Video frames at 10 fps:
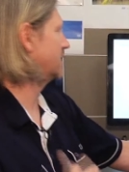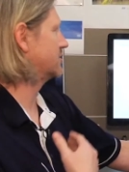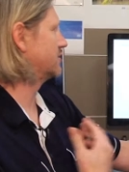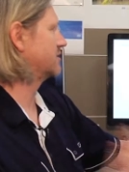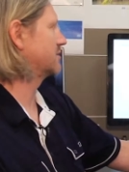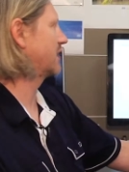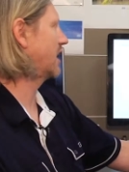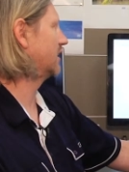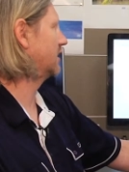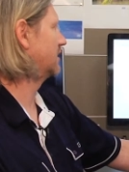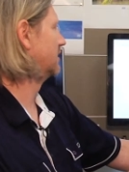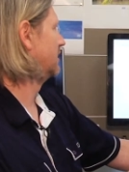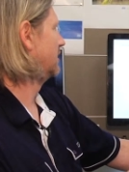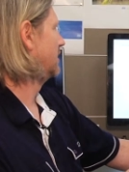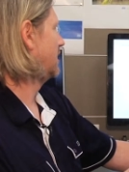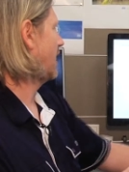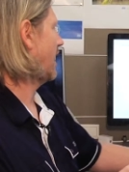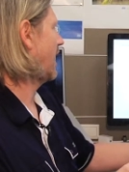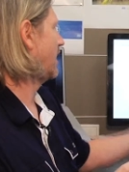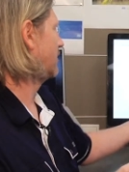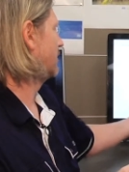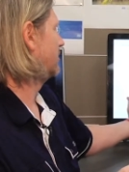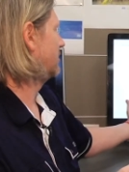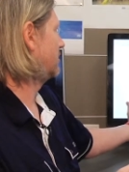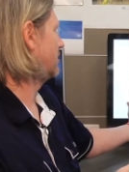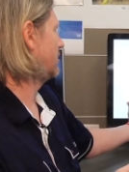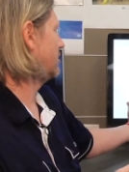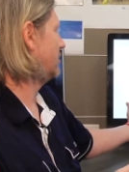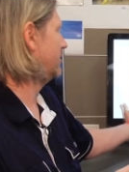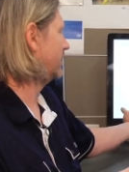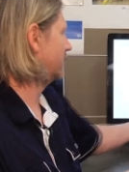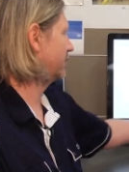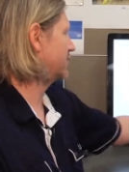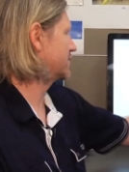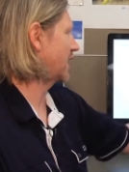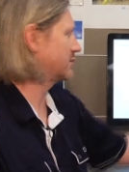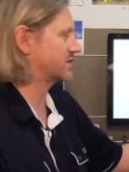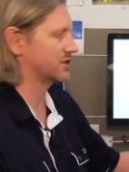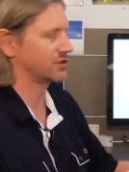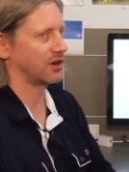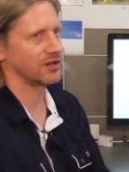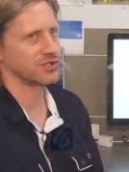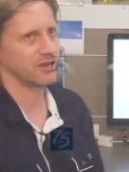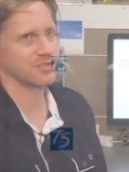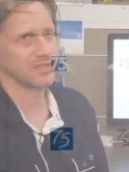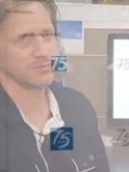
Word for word: introduce some colour and using different shapes to try and show some